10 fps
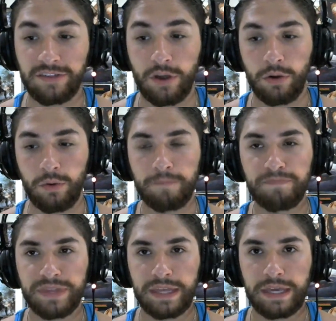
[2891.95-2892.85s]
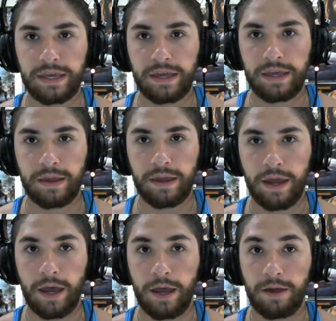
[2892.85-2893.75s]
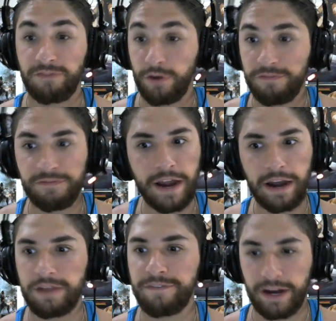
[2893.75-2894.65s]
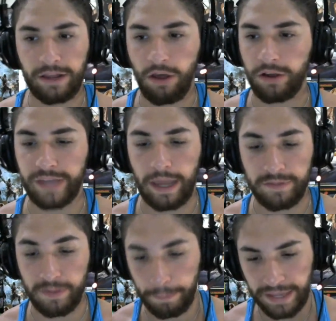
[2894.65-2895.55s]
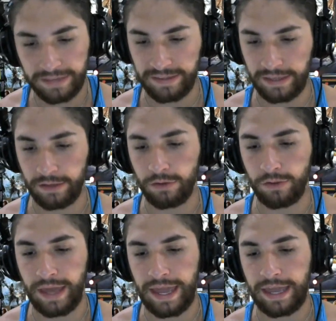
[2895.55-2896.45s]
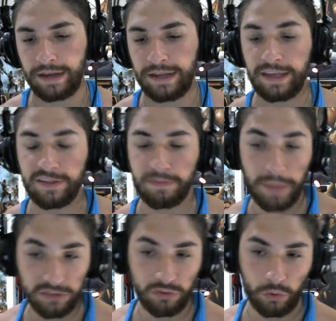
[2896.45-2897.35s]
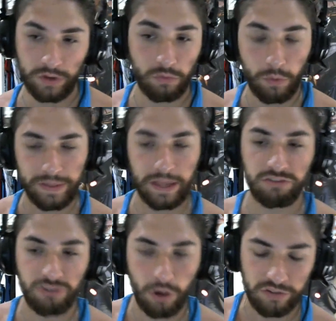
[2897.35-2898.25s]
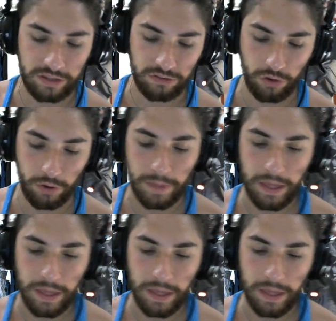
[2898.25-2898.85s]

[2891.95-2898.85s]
So for a very, very long time, it's a big deal. And his mentor is the one that shows it to him.